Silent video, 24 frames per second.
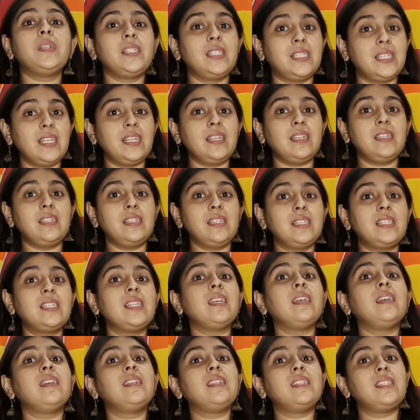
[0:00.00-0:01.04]
Z,
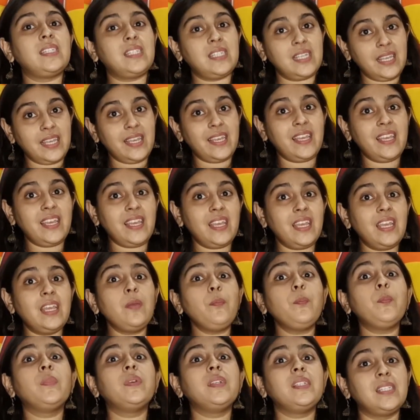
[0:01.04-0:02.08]
Z, zip,
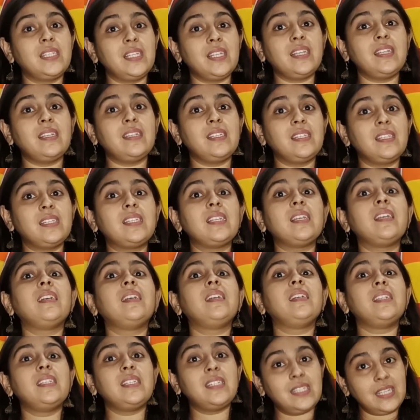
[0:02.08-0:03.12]
Z, Z,
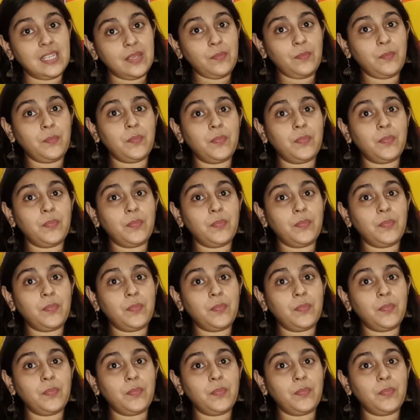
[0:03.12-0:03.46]
zip.